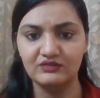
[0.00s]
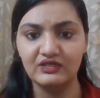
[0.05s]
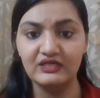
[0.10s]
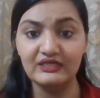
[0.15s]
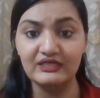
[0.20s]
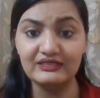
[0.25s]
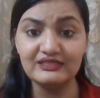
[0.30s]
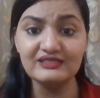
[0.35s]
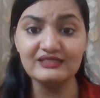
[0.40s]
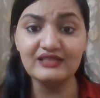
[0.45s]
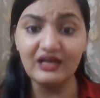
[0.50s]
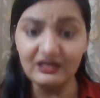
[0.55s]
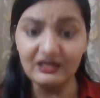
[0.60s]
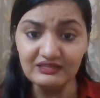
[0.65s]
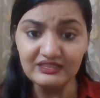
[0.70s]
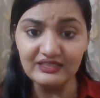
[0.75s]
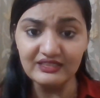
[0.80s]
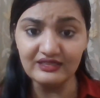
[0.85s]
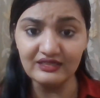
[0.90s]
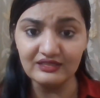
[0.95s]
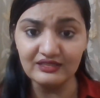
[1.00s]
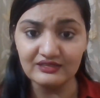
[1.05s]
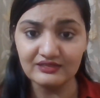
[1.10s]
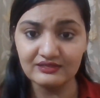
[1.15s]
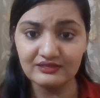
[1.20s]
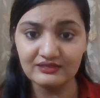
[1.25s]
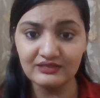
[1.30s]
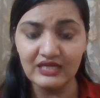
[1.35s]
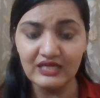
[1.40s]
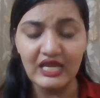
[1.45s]
It is hurting
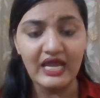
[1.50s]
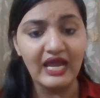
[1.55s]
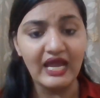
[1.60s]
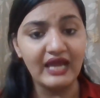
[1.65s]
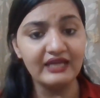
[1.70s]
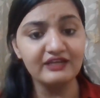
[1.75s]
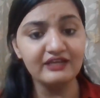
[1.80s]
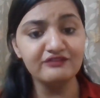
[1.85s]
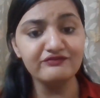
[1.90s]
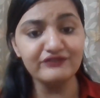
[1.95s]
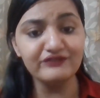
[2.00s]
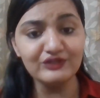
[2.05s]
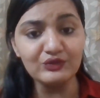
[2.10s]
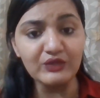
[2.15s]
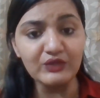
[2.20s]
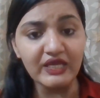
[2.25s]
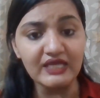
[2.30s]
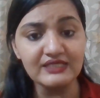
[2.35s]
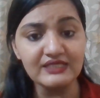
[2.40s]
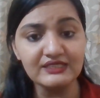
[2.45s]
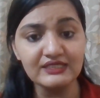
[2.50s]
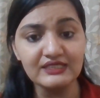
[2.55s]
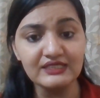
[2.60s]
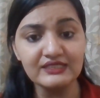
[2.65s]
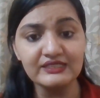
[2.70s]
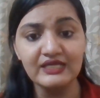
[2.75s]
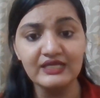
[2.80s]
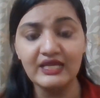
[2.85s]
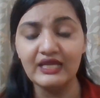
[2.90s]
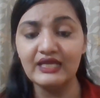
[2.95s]
us, and in few cases,
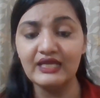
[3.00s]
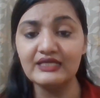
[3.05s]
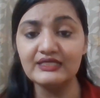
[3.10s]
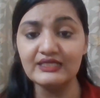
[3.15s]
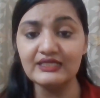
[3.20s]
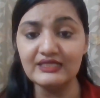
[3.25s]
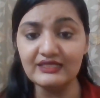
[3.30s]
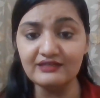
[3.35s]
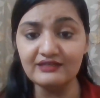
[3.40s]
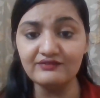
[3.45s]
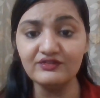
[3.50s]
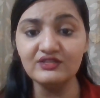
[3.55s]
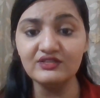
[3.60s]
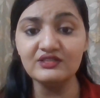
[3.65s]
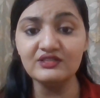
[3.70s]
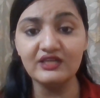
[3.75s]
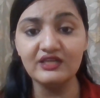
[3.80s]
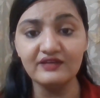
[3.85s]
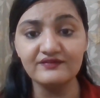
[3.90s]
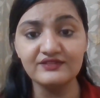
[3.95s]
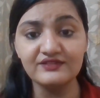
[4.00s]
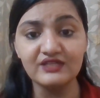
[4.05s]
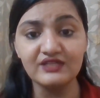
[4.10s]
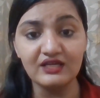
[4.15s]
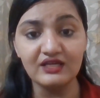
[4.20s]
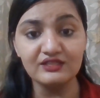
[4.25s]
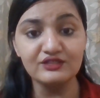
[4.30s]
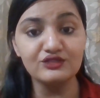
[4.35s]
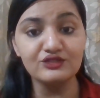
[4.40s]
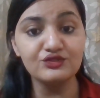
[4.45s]
it even gives
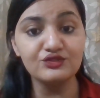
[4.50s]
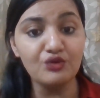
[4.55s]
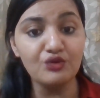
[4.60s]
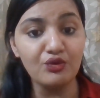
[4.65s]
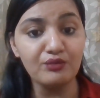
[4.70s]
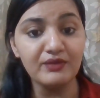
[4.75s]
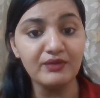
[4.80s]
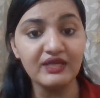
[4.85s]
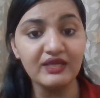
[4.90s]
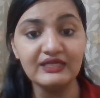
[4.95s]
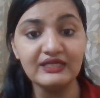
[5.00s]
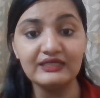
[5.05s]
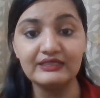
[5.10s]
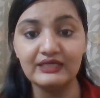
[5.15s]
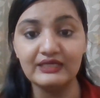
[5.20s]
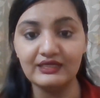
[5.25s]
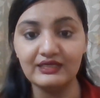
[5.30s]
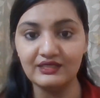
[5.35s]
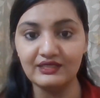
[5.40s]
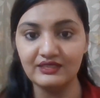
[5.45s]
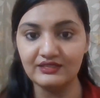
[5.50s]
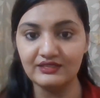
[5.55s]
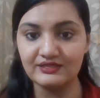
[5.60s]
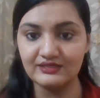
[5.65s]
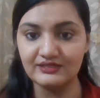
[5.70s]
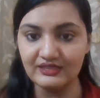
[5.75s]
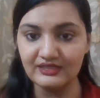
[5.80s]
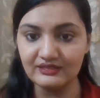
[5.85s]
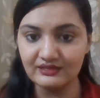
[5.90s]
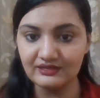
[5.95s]
us so many deadly
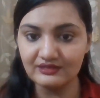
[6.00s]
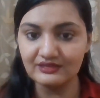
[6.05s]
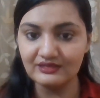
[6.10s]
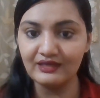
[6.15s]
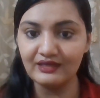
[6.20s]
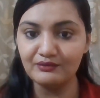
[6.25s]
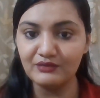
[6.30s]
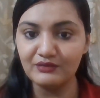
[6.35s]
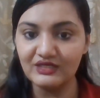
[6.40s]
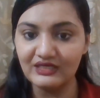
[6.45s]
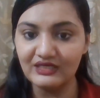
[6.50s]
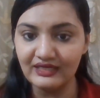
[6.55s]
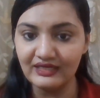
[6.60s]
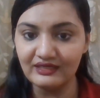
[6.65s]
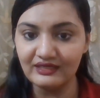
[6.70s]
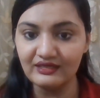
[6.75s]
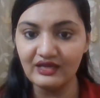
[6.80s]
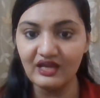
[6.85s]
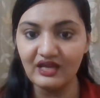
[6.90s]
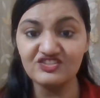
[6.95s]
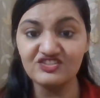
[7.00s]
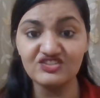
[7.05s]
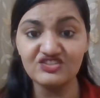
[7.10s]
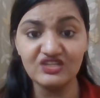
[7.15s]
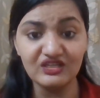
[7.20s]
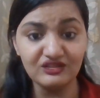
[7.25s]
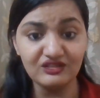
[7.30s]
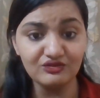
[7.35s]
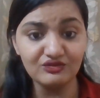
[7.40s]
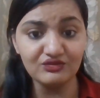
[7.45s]
diseases like malaria,
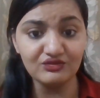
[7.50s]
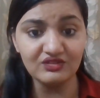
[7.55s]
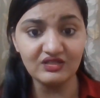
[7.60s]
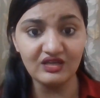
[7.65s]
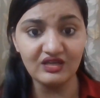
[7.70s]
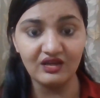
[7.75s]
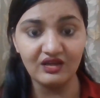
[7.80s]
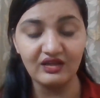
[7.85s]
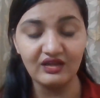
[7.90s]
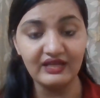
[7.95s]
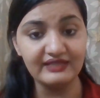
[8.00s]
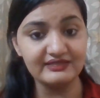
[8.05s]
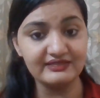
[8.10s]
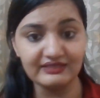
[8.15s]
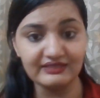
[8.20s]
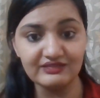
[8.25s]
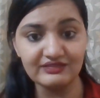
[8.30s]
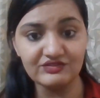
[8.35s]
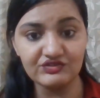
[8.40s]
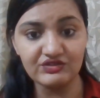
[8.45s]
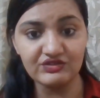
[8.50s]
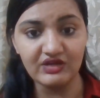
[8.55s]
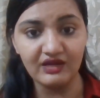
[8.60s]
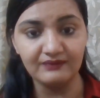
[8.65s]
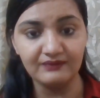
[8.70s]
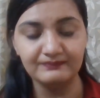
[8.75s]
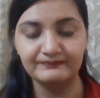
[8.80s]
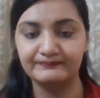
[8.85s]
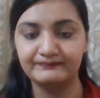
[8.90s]
chikungunya, etc.